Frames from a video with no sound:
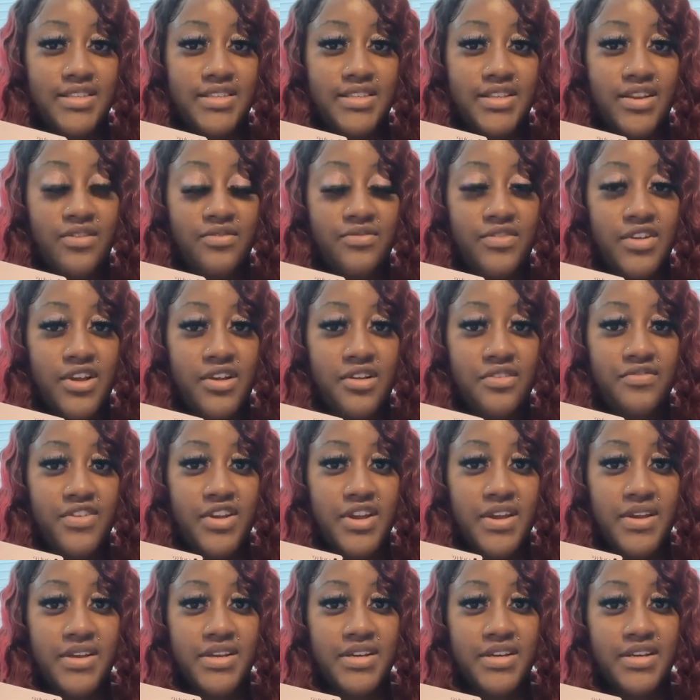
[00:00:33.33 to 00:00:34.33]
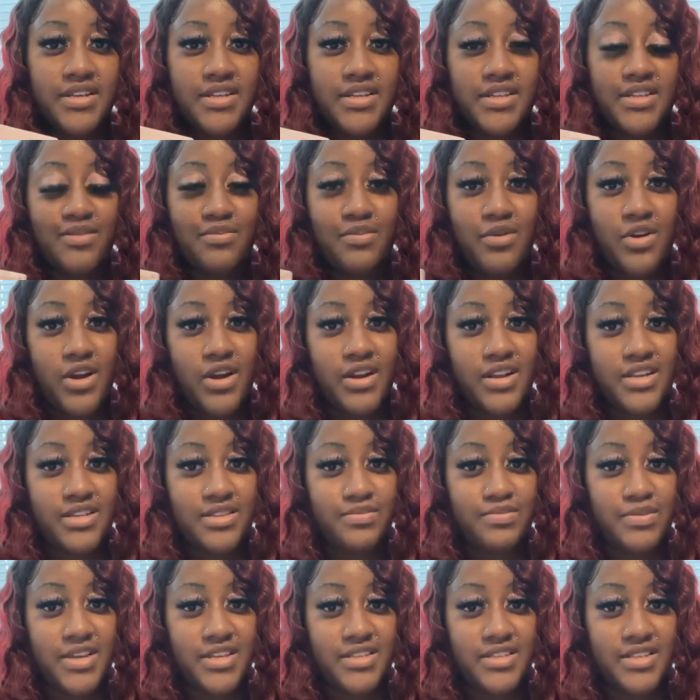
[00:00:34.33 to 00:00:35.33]
They're very good. The parting
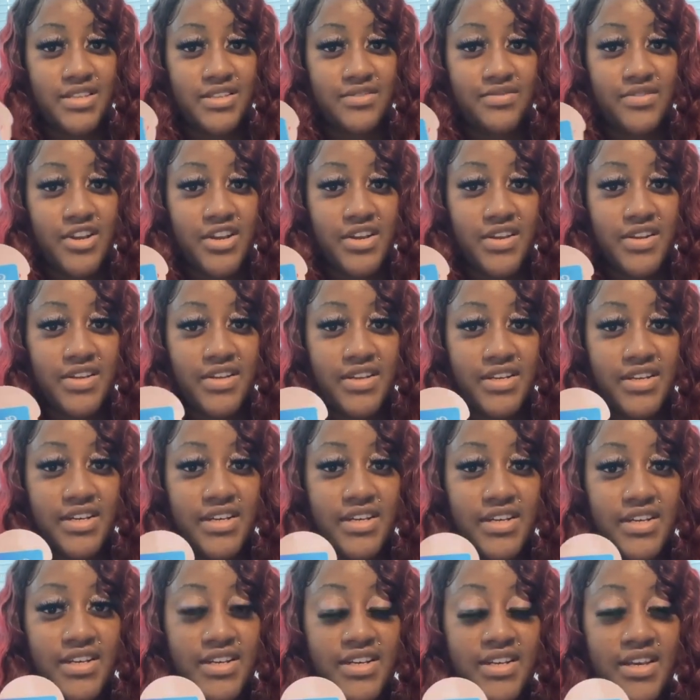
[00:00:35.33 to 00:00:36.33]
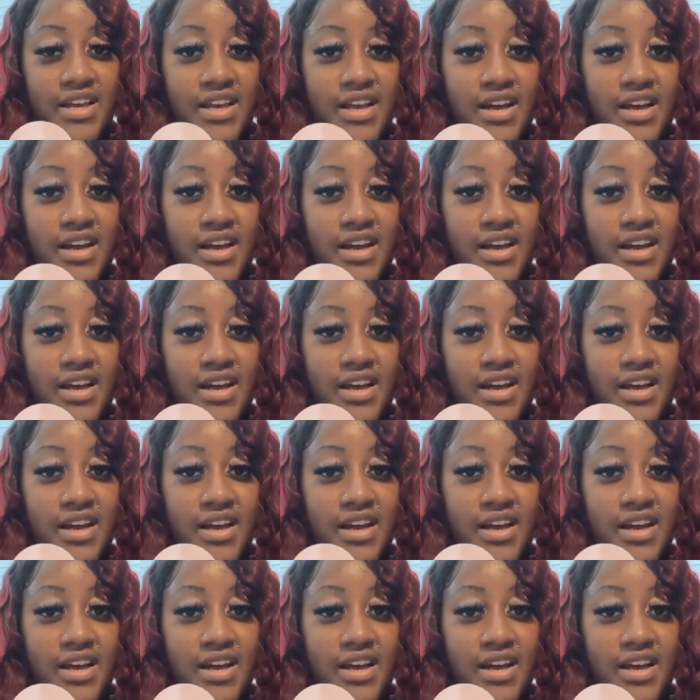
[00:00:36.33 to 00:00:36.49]
space is very good.